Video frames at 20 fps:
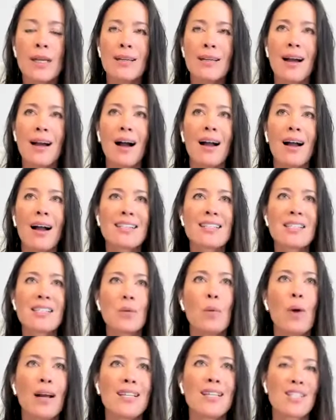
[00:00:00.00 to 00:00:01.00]
Yeah, I can see
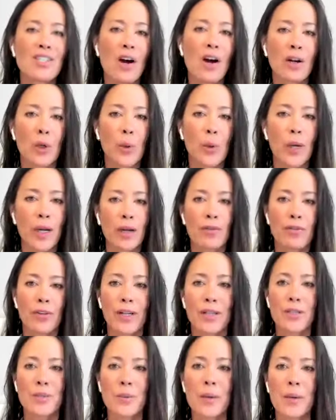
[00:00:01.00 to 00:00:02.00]
why it's not a quick
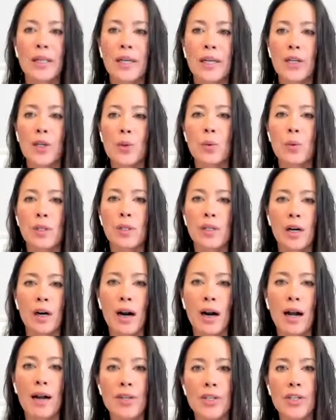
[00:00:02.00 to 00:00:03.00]
fix, right? Like you really are
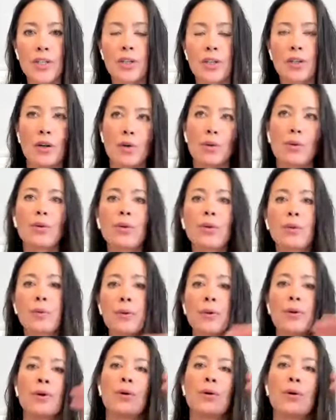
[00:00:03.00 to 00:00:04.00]
having to go
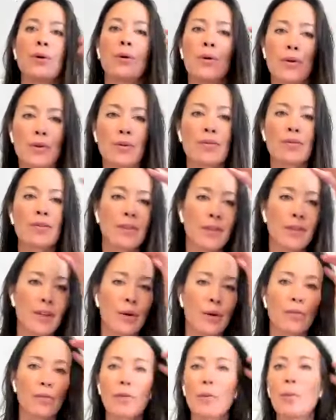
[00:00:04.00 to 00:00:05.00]
through your,
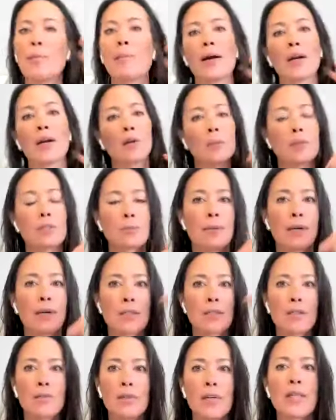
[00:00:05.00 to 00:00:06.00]
from a medical
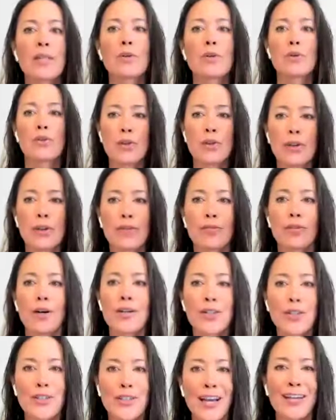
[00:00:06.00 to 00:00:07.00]
perspective, like your
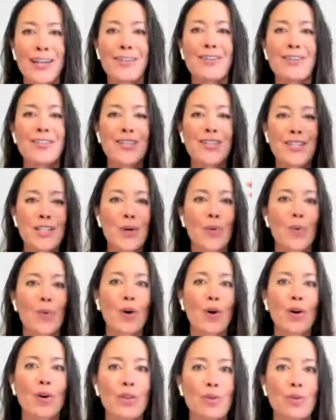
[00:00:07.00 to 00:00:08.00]
differential diagnosis and
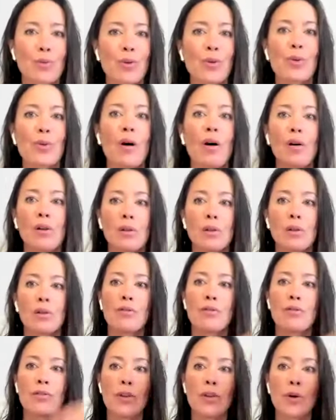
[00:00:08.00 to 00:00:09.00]
work through all
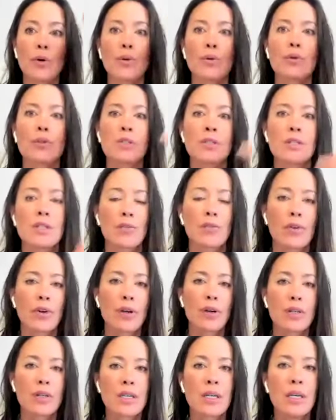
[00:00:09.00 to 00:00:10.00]
of those
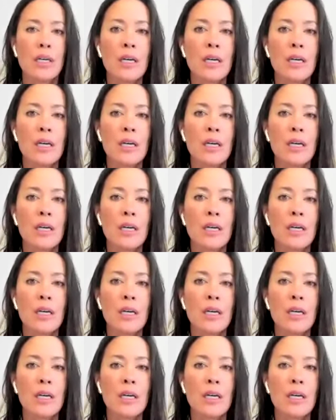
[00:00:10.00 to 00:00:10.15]
different